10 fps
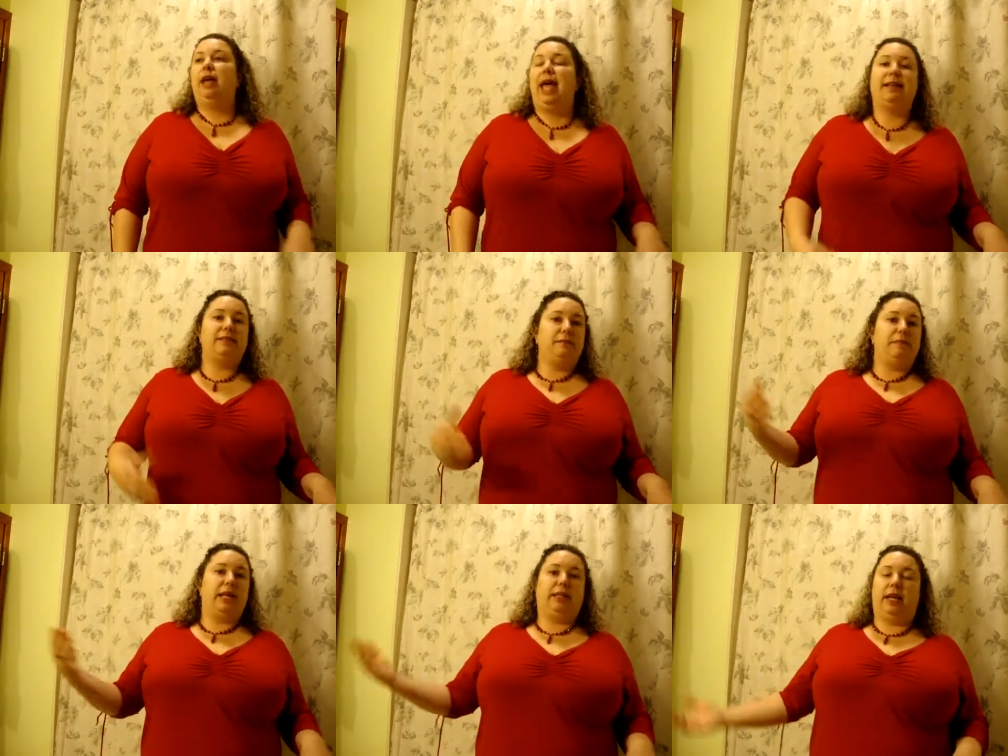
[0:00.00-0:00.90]
Exit
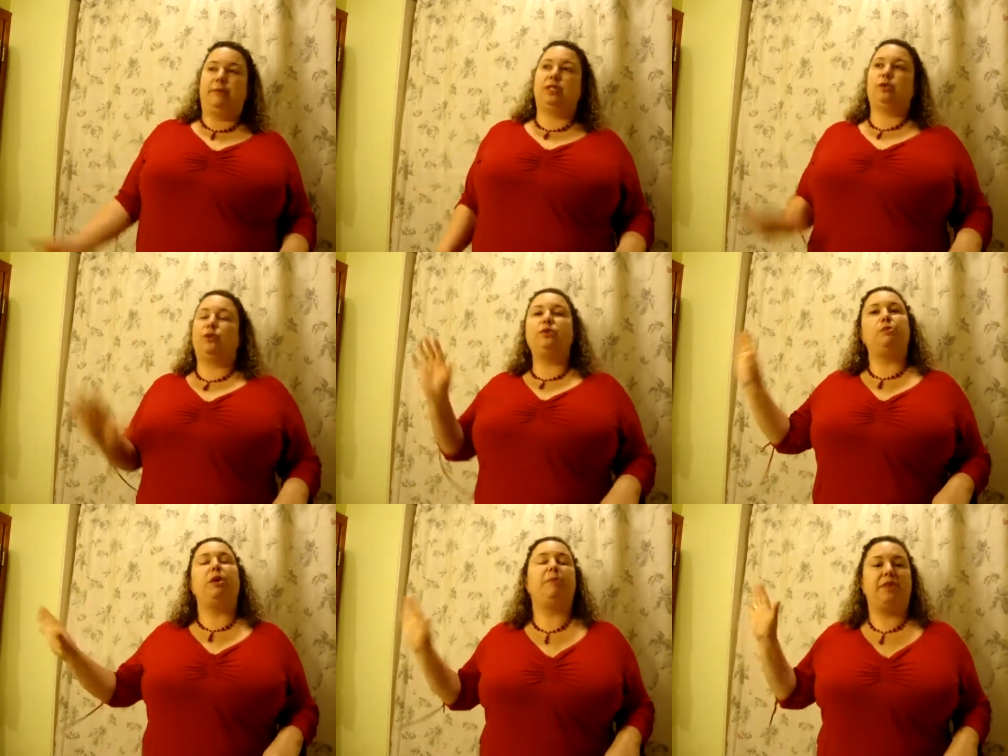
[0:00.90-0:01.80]
Melanie. And so those are
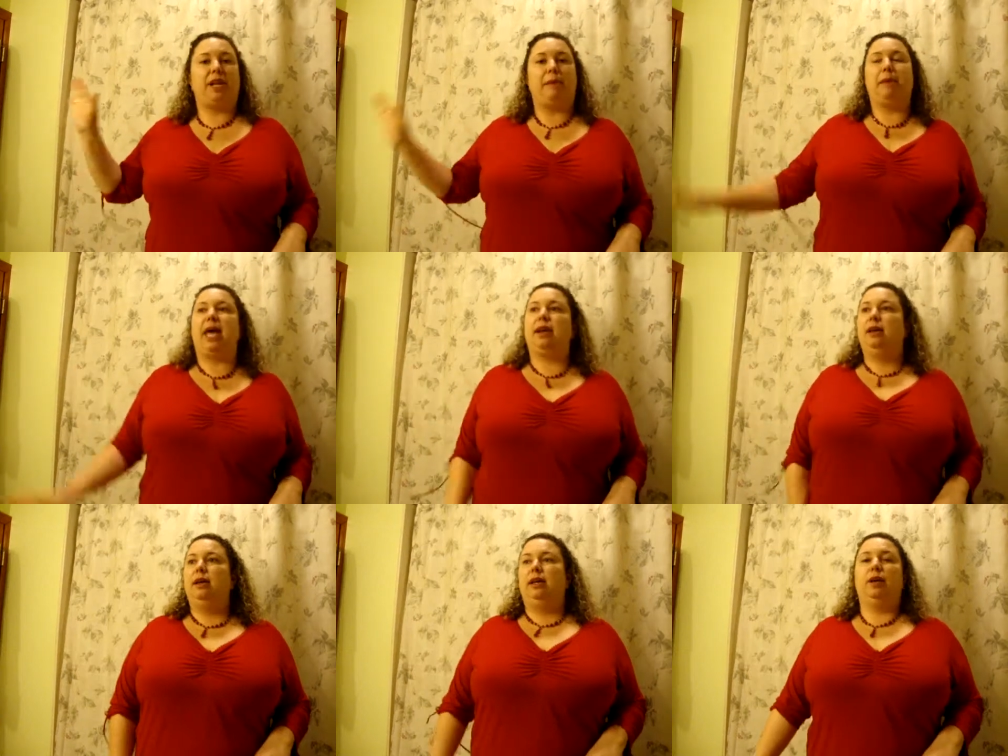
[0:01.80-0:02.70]
the people that I met.
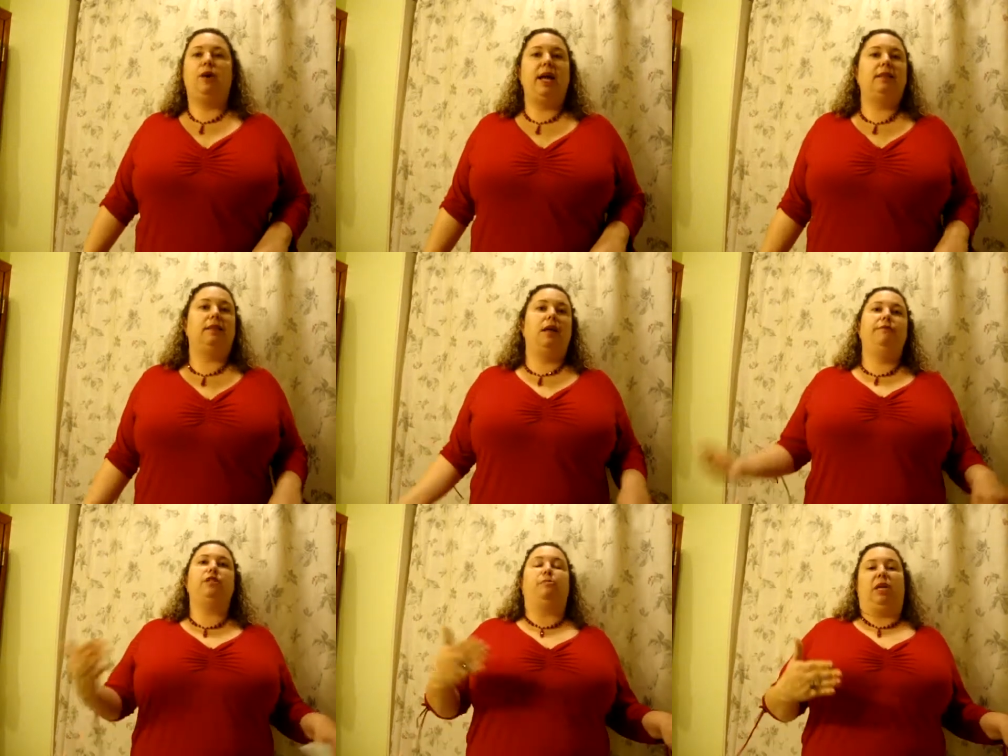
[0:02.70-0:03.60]
You know, I'd
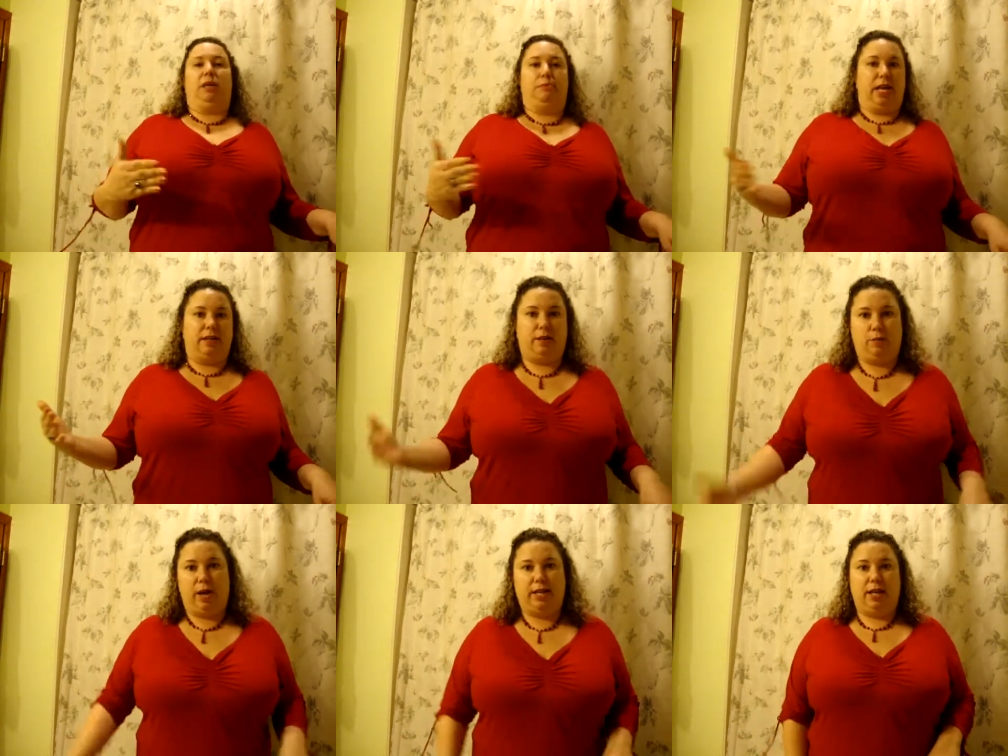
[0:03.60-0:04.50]
love to meet Banded
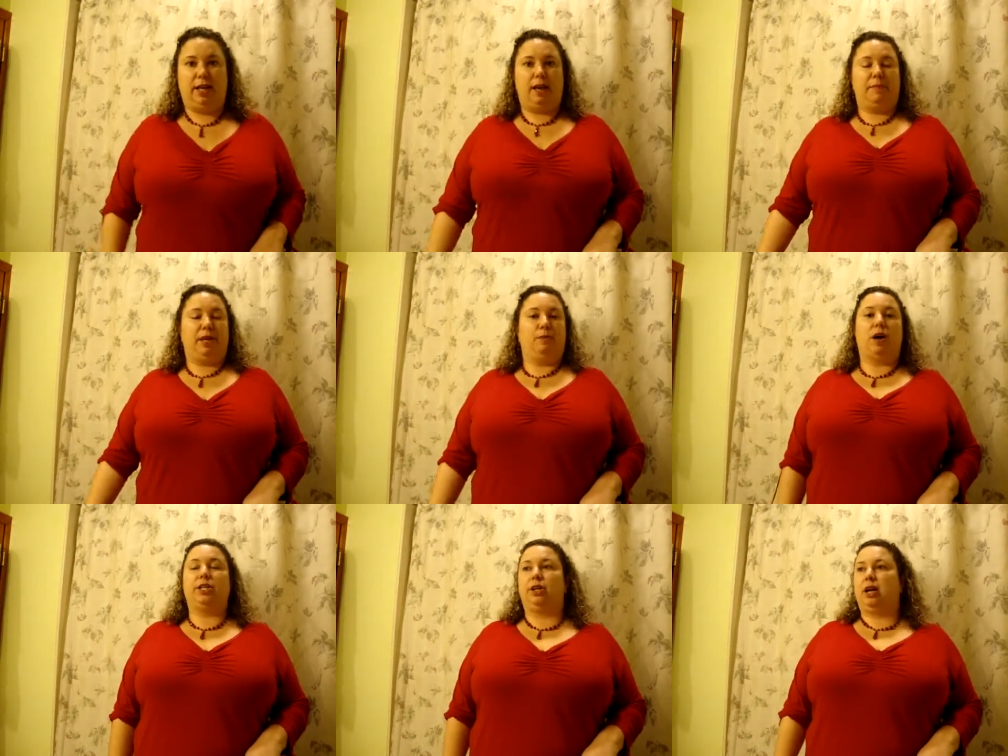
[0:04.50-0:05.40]
Wendy. I mean,
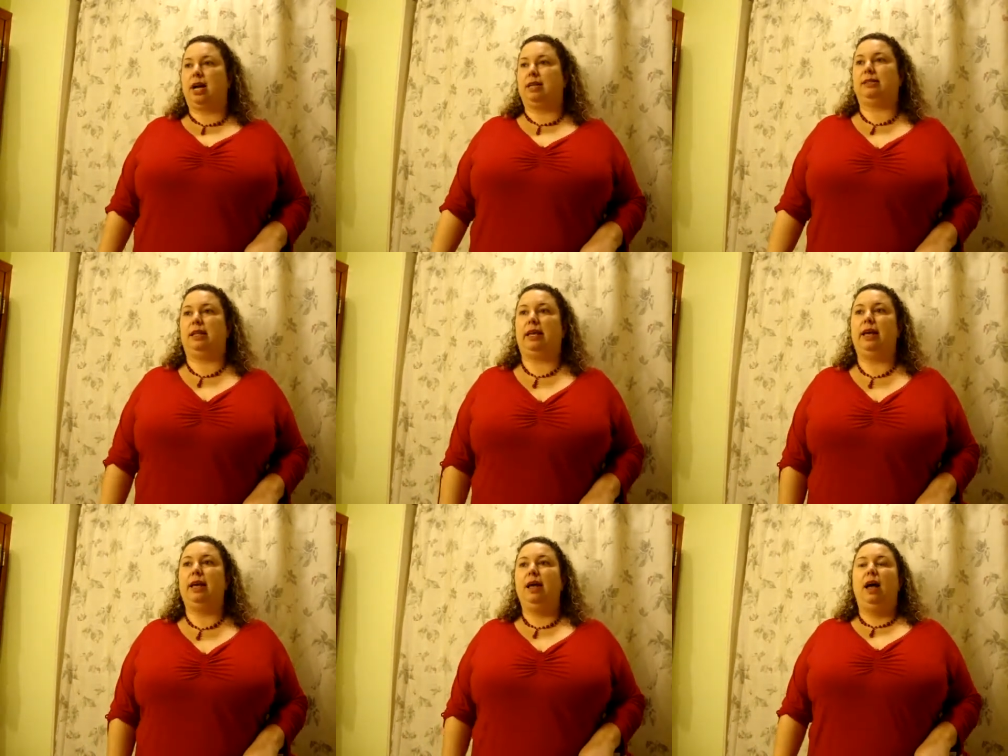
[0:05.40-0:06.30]
watch her
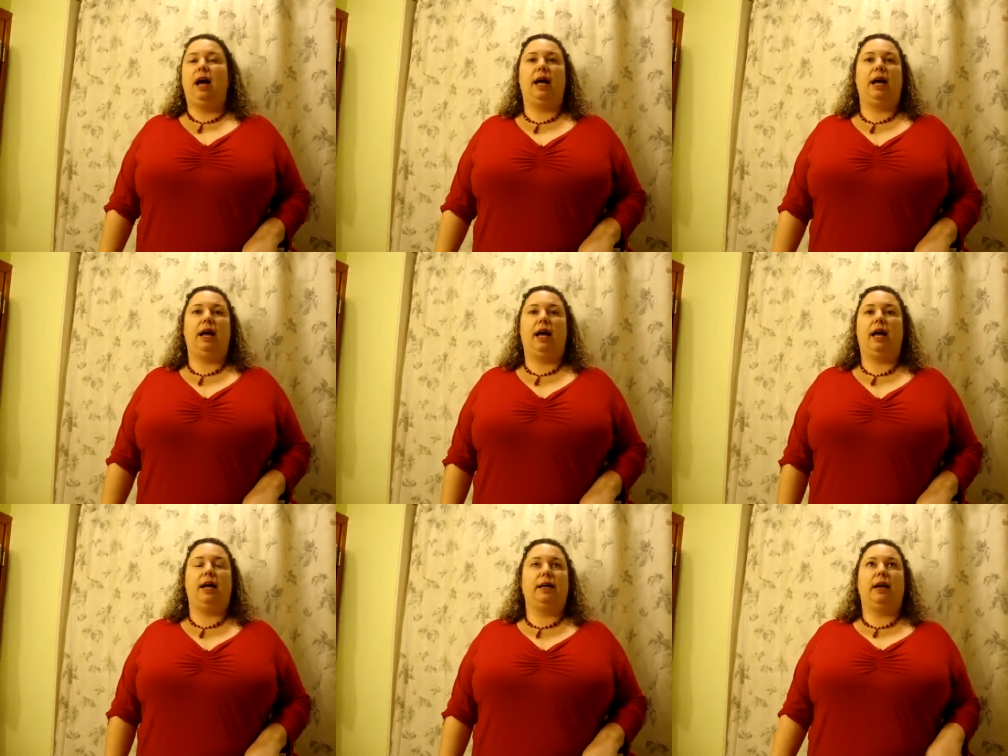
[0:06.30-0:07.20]
constantly.
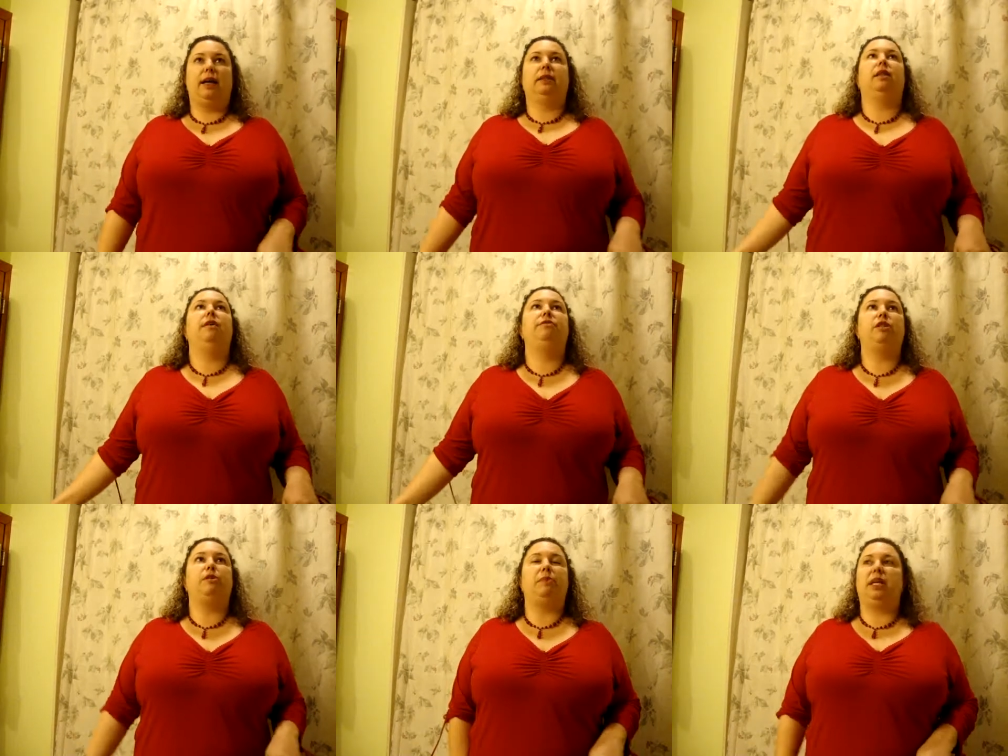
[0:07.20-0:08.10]
I'd love
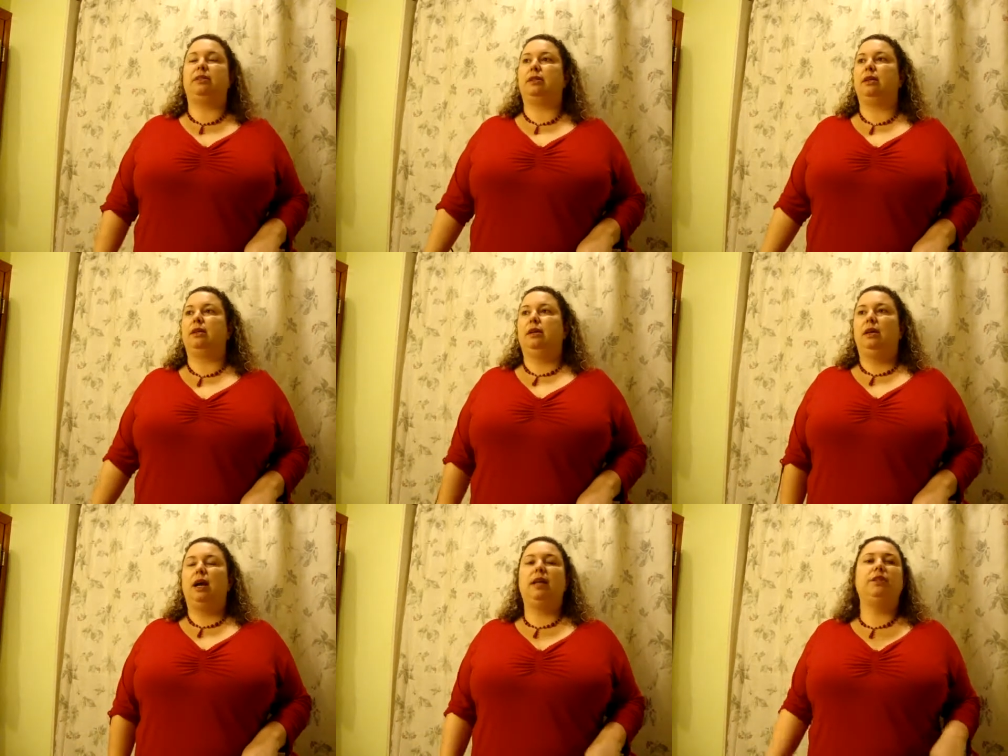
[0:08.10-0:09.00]
to meet,
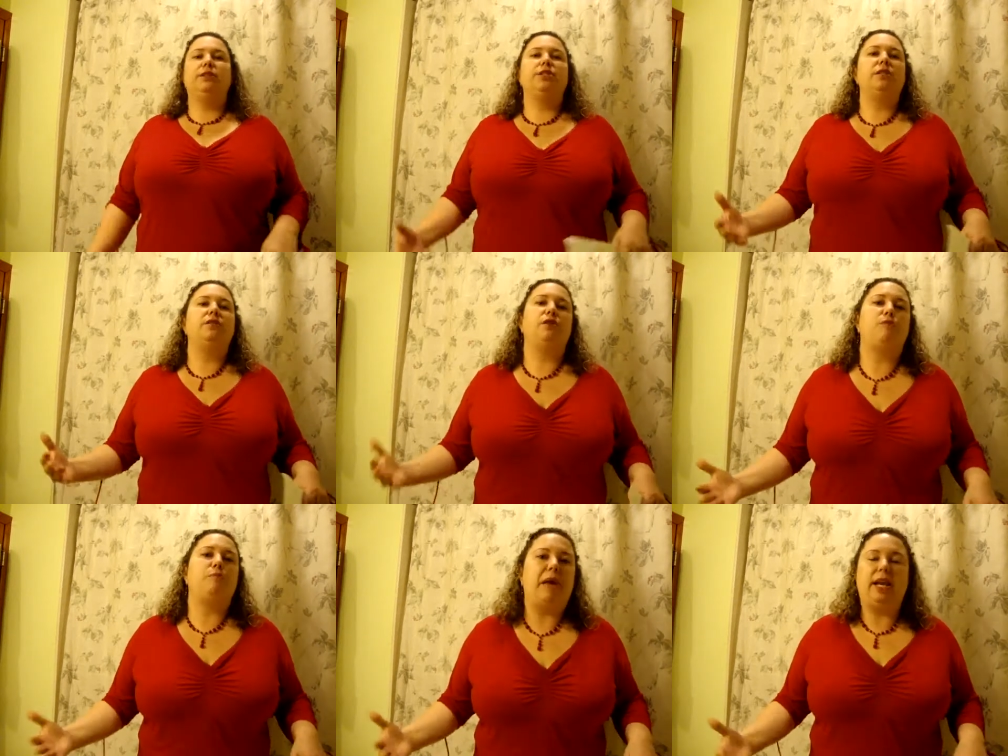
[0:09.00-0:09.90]
God, there's just
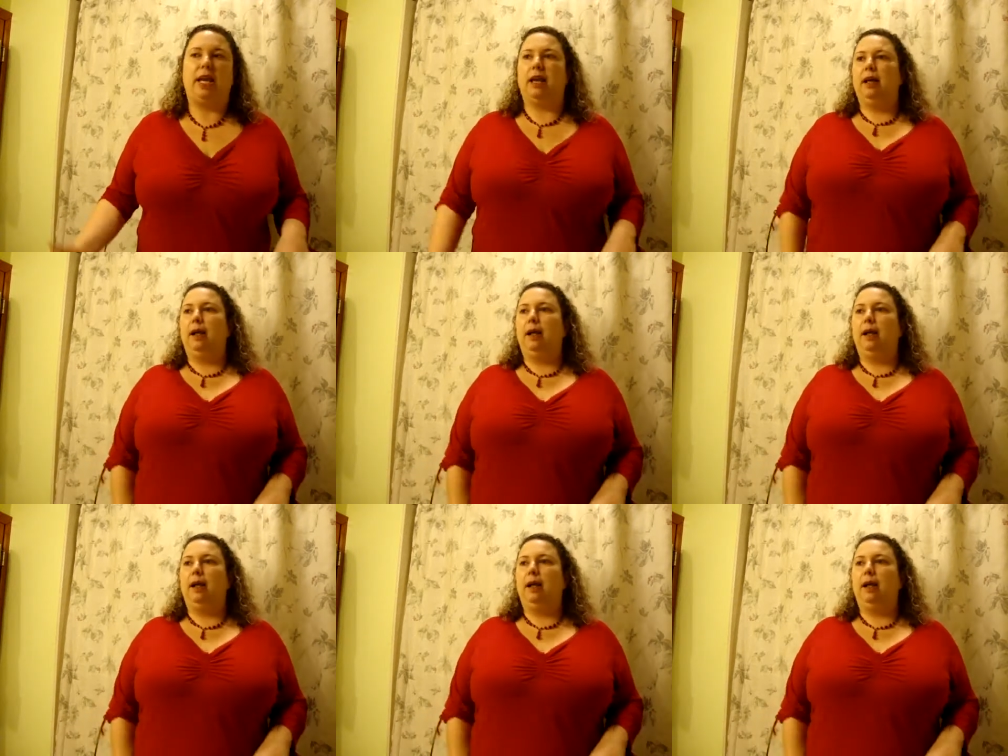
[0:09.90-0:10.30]
so many.